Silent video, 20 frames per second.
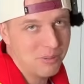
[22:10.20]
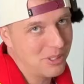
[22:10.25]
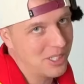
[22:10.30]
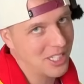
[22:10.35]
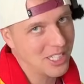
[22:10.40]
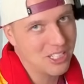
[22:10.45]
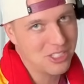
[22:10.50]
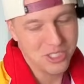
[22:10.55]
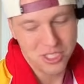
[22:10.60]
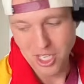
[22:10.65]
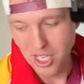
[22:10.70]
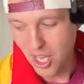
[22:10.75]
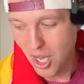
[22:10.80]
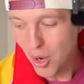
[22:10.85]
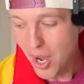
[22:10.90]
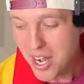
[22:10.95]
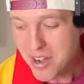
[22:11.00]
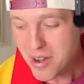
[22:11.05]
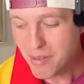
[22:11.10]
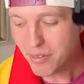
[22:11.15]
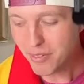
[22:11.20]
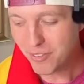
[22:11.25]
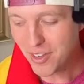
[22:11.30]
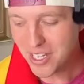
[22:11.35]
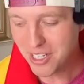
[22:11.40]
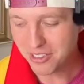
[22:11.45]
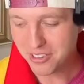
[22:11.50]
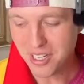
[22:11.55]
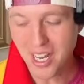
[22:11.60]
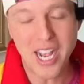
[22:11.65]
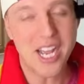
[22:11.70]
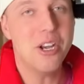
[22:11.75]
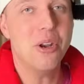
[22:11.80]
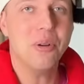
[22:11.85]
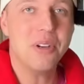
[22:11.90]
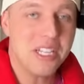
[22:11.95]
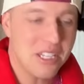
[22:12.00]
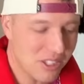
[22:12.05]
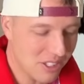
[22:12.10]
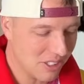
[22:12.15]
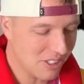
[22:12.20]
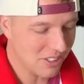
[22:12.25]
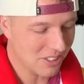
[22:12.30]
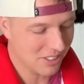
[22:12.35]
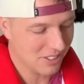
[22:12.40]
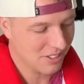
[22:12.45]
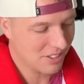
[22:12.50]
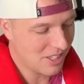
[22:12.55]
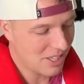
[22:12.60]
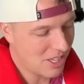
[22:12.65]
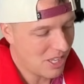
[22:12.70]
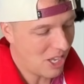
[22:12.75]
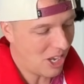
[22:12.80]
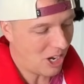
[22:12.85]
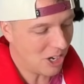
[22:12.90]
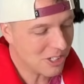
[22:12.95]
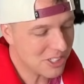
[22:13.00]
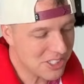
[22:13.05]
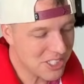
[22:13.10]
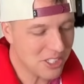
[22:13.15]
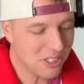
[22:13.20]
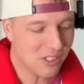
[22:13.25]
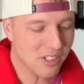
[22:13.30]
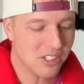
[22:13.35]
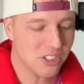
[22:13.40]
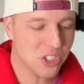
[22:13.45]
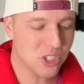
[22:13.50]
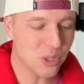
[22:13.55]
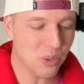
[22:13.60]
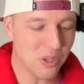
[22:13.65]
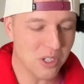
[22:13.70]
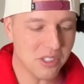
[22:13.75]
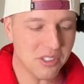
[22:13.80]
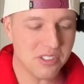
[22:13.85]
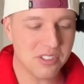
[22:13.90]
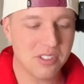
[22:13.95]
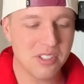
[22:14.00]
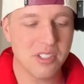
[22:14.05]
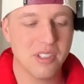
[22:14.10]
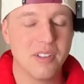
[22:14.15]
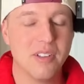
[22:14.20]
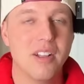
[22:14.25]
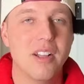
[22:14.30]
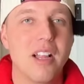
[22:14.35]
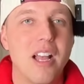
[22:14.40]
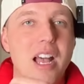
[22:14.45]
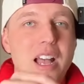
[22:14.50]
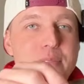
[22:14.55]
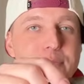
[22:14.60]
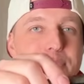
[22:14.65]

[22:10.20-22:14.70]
want to get you. I never find out. I don't either. Arcteryx shorts. I